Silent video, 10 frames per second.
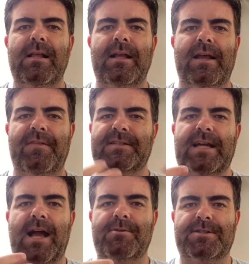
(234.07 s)
And this
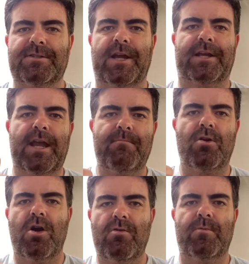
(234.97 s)
guy was just like, "Hey
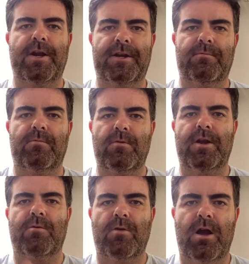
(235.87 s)
bro, ready
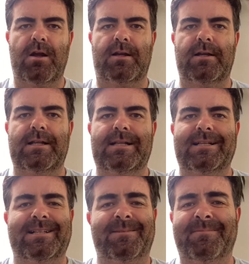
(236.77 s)
to rock?"
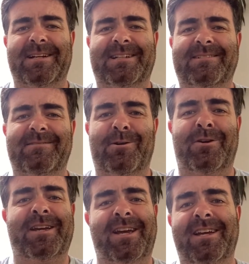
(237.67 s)
I'm like,
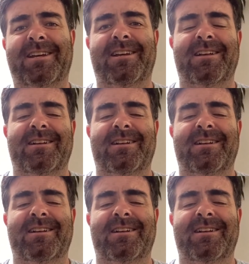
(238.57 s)
okay.